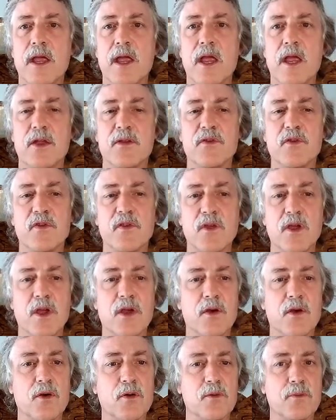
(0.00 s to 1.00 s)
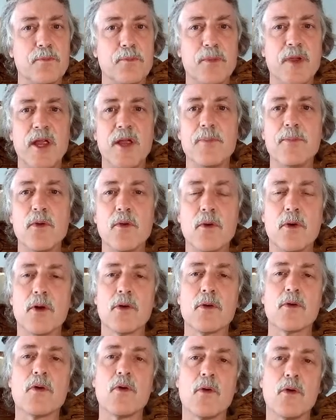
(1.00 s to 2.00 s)
And so people
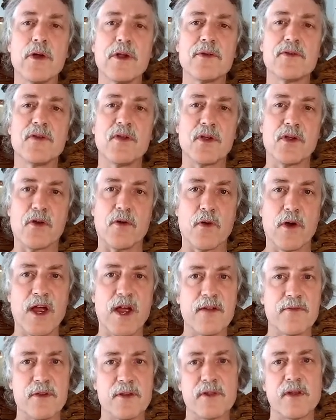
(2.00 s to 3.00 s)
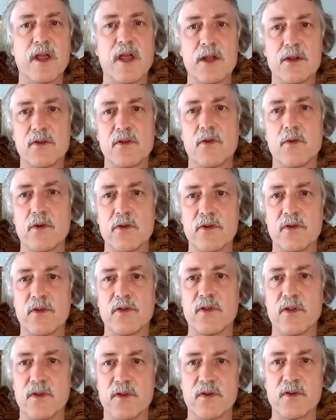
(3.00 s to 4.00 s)
are going to gravitate
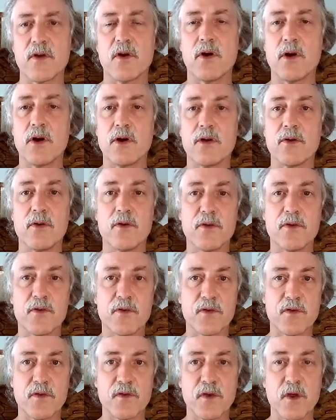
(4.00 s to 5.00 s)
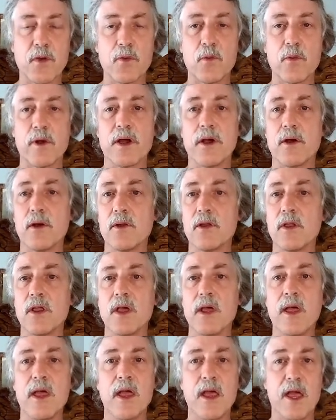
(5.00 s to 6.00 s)
towards this car so well,
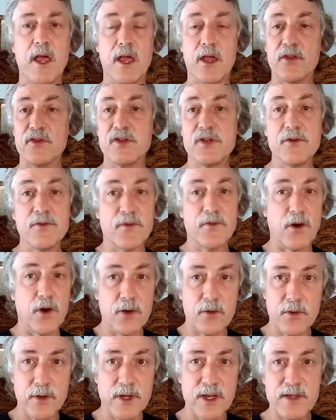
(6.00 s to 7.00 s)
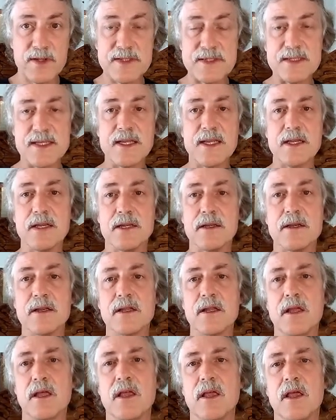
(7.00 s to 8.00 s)
as you've already seen.
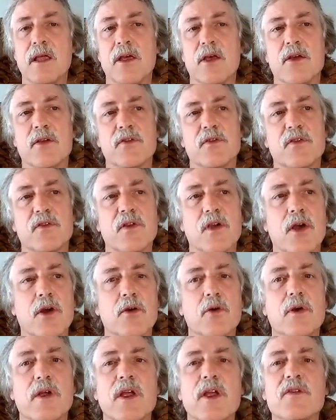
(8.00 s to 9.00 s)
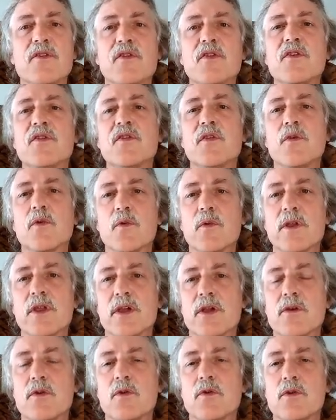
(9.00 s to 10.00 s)
So it's just a
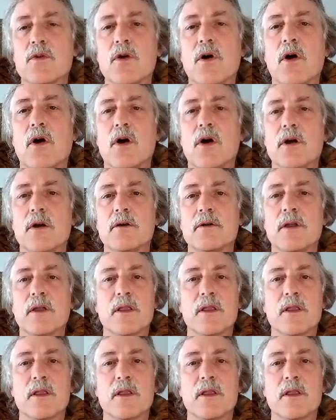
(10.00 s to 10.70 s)
really cool car.